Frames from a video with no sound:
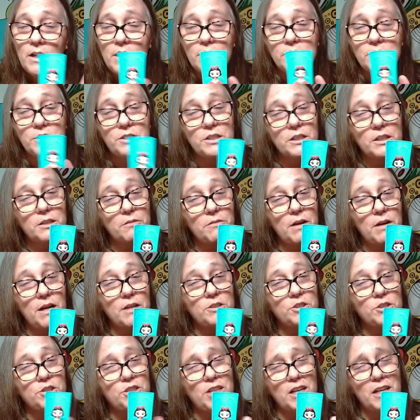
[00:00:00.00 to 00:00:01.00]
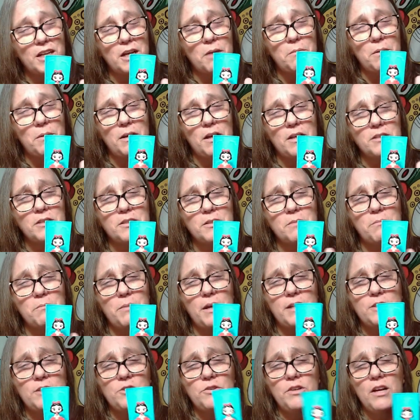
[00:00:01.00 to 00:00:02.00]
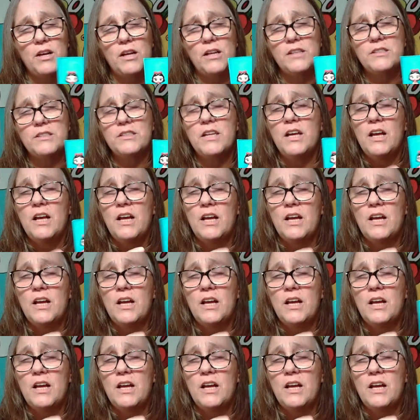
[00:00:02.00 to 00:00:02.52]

Stick around, check out my awesome Patreons.